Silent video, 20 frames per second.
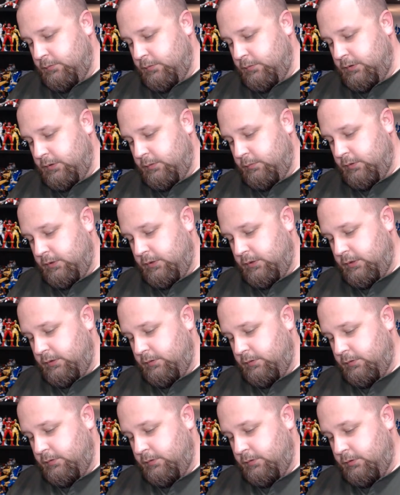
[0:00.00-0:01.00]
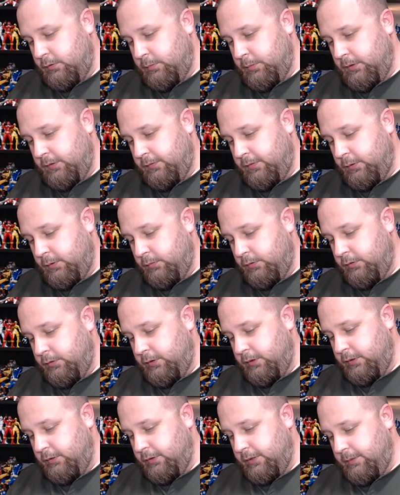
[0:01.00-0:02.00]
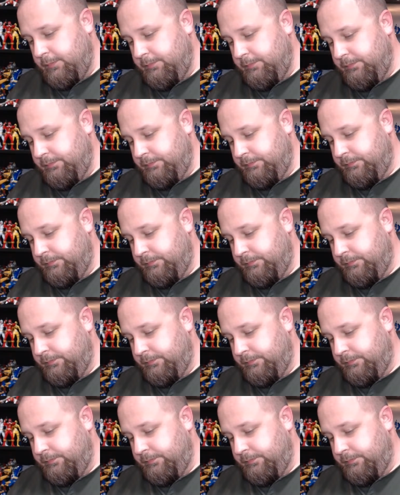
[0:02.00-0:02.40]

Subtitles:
Why Spotify will do that crap?